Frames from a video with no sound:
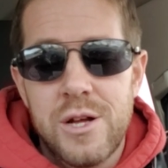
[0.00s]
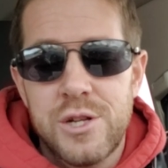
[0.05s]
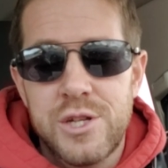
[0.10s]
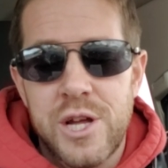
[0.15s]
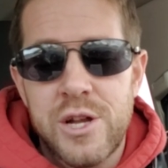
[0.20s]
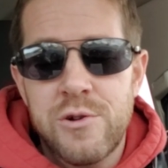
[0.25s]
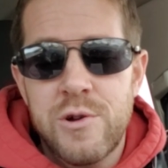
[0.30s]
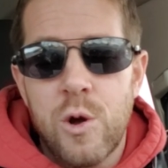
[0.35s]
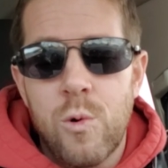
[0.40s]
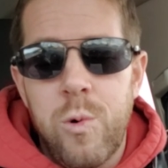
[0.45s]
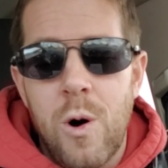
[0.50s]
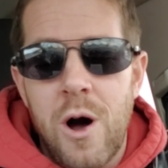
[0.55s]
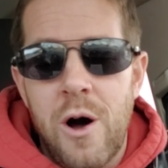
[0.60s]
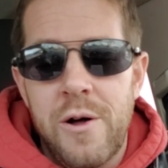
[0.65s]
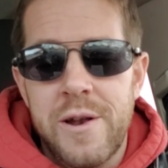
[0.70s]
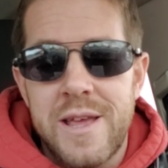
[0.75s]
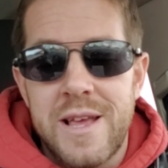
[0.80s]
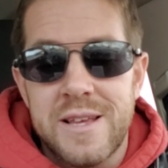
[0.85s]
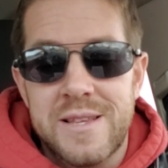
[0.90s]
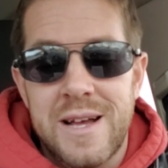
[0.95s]
Gender
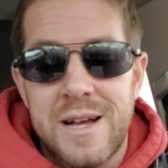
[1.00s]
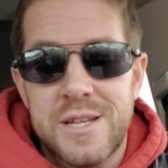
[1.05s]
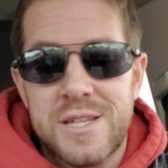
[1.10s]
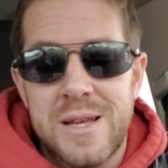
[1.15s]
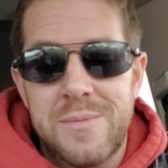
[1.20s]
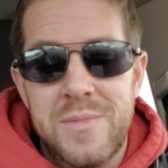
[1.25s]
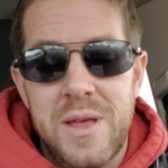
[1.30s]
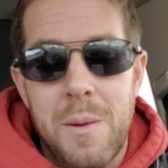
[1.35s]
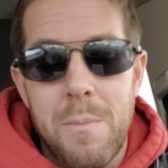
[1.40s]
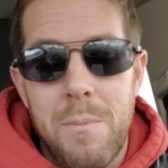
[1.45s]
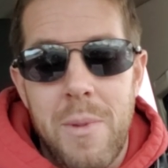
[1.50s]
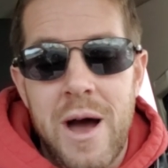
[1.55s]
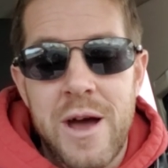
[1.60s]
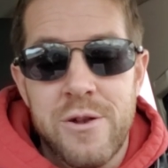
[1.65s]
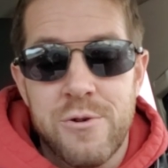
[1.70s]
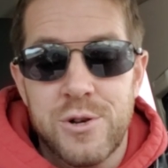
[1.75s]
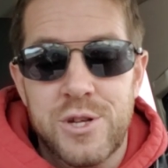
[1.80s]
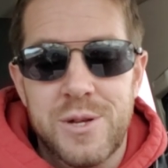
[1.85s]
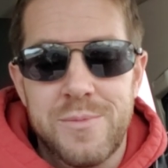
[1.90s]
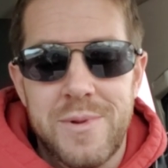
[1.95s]
equality is not something
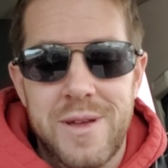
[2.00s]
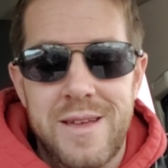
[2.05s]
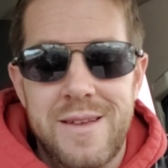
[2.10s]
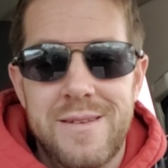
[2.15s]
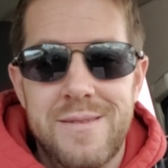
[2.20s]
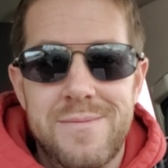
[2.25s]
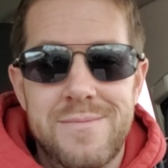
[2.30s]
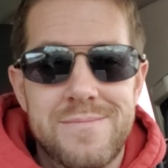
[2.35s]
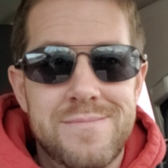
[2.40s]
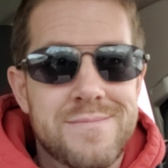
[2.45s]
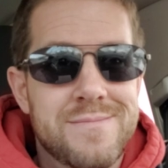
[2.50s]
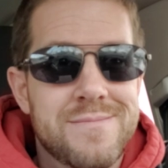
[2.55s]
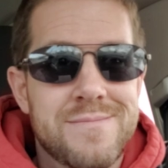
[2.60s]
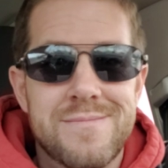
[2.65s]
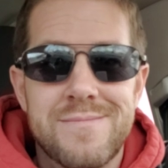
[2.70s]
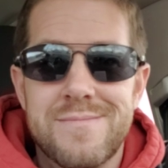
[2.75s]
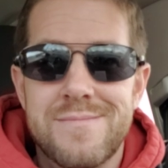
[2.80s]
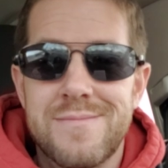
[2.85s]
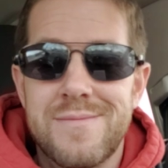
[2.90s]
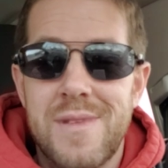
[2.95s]
minor to me.
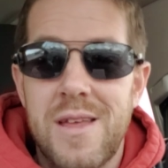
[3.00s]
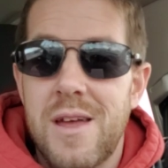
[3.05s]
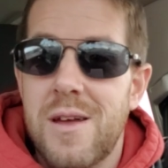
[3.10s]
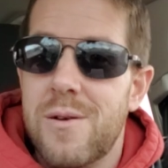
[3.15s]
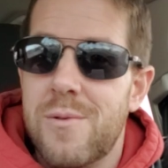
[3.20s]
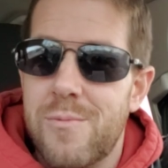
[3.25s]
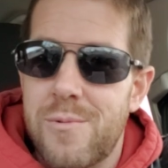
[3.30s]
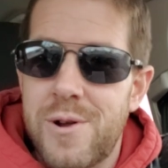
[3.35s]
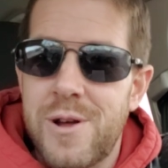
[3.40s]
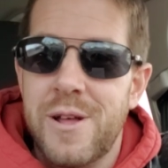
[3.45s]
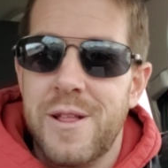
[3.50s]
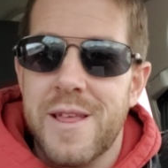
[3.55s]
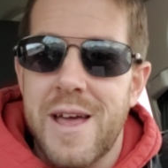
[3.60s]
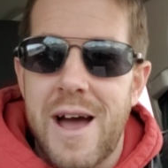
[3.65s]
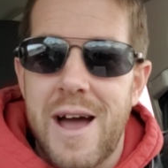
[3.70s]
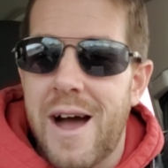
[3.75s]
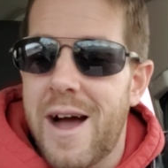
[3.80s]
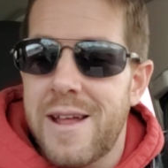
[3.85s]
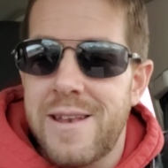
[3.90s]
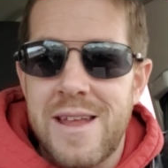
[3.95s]
Really,
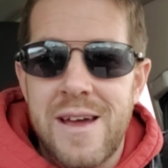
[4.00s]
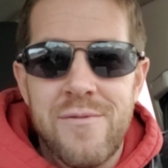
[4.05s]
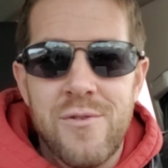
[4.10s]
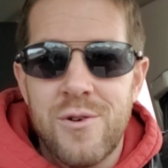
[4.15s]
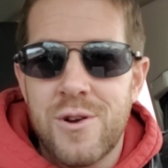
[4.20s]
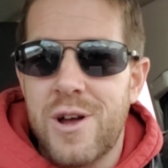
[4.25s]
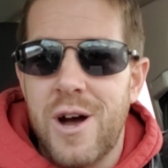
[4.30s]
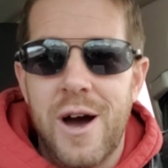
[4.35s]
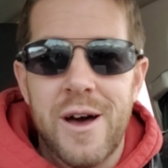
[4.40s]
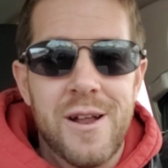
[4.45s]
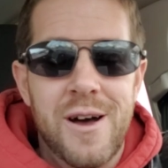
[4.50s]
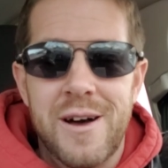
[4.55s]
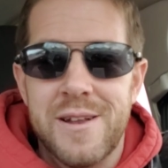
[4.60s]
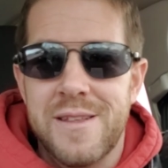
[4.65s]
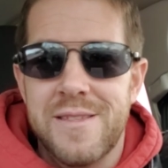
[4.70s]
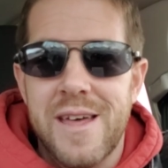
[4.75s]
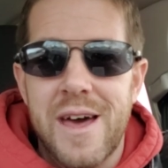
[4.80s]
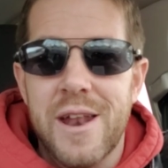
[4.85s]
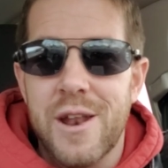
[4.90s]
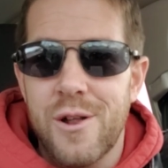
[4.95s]
I never caught on
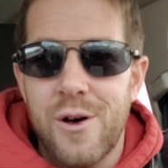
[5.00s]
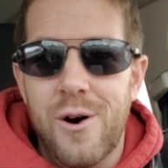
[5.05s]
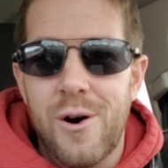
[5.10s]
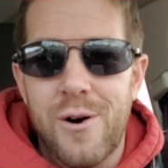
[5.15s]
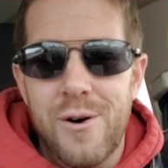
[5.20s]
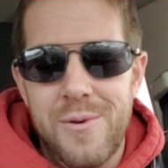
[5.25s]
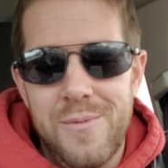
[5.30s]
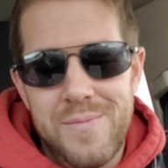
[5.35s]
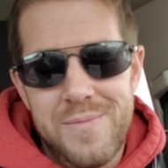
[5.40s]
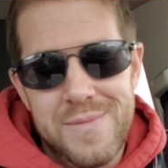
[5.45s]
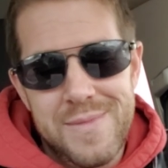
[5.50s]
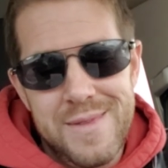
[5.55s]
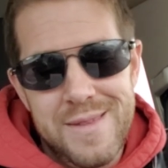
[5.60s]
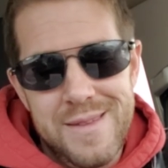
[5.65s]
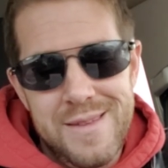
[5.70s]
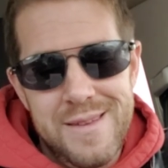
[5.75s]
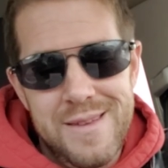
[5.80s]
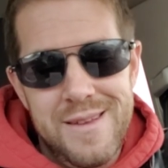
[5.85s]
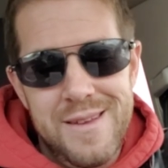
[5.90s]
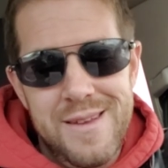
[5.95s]
to that at all.
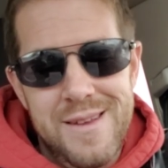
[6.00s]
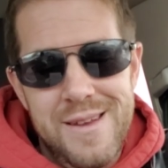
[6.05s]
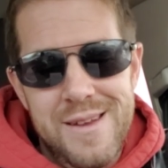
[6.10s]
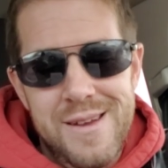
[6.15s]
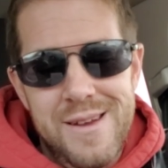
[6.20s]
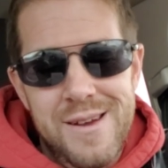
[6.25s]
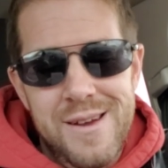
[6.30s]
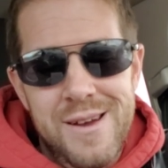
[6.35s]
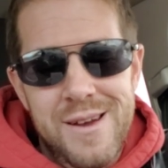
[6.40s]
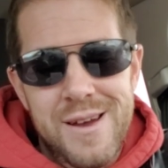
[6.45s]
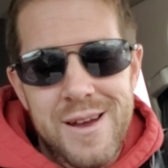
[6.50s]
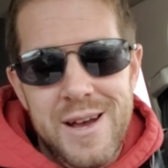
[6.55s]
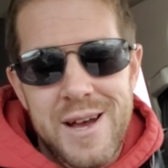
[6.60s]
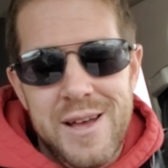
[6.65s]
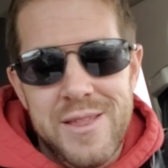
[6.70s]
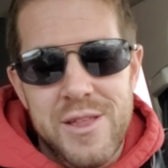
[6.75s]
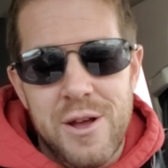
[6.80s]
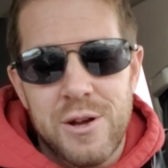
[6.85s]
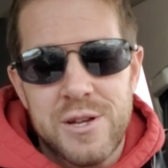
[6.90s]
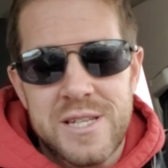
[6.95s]

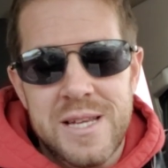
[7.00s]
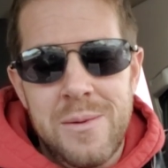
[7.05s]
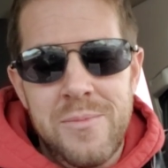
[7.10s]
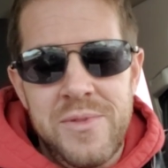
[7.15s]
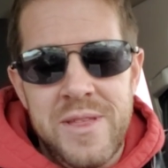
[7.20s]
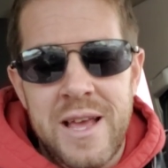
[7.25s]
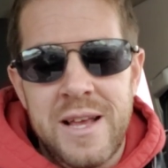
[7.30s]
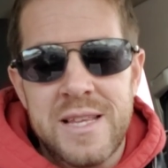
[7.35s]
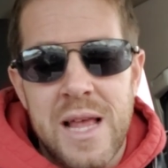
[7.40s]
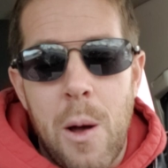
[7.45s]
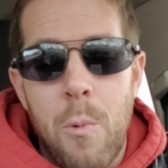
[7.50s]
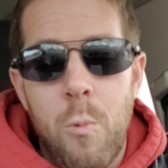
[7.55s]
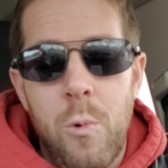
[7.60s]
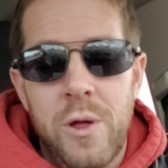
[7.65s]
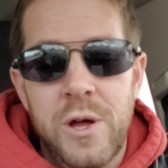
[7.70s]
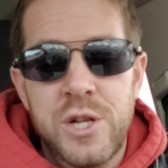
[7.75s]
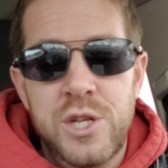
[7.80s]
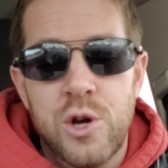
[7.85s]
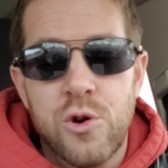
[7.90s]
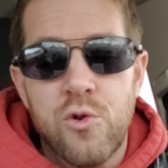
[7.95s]
There are some things I'm
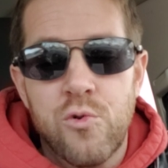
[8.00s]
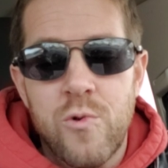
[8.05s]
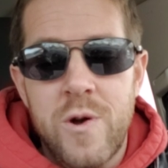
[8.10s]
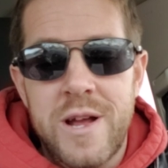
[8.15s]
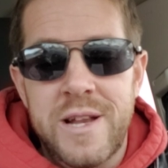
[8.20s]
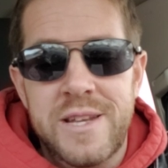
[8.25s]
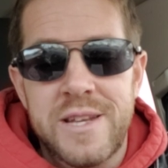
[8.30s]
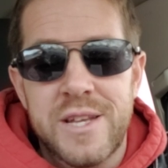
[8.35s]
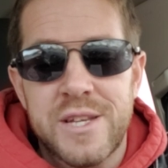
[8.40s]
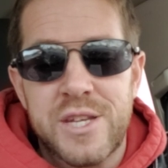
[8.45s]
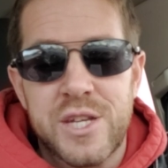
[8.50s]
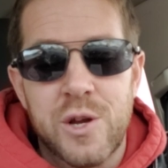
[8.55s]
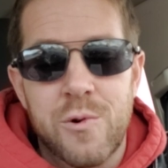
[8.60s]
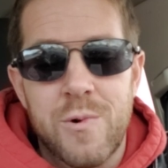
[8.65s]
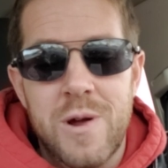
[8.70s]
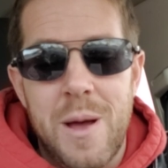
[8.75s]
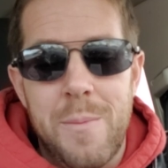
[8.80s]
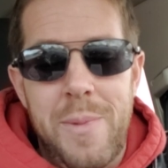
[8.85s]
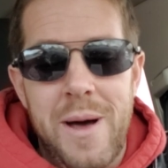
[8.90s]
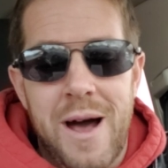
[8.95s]
willing to agree to
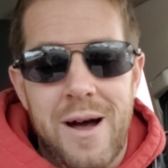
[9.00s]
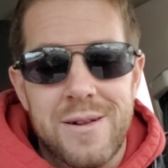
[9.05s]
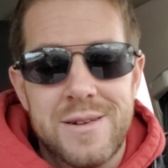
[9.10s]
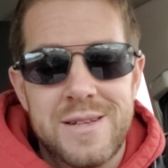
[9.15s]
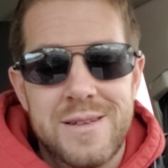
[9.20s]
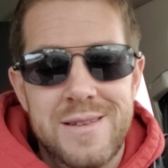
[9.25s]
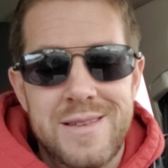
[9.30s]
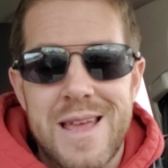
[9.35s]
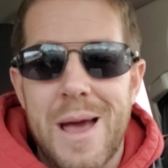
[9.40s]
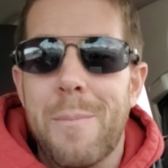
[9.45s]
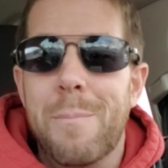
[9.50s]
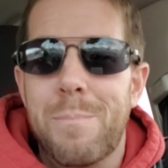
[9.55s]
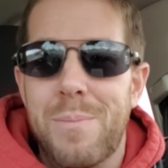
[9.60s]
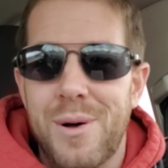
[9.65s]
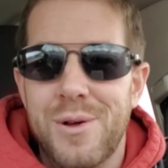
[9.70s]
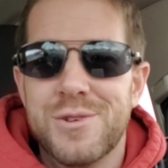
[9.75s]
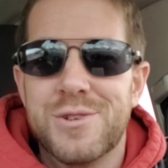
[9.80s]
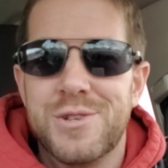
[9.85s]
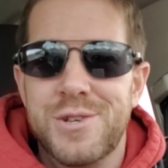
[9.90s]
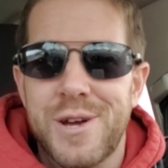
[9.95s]
disagree about. Yeah,
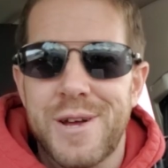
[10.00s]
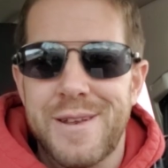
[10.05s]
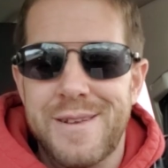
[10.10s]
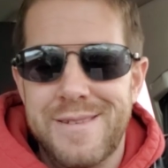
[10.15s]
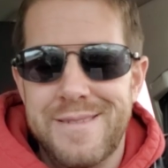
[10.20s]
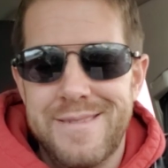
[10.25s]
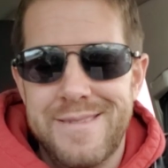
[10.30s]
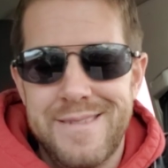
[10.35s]
bullshit.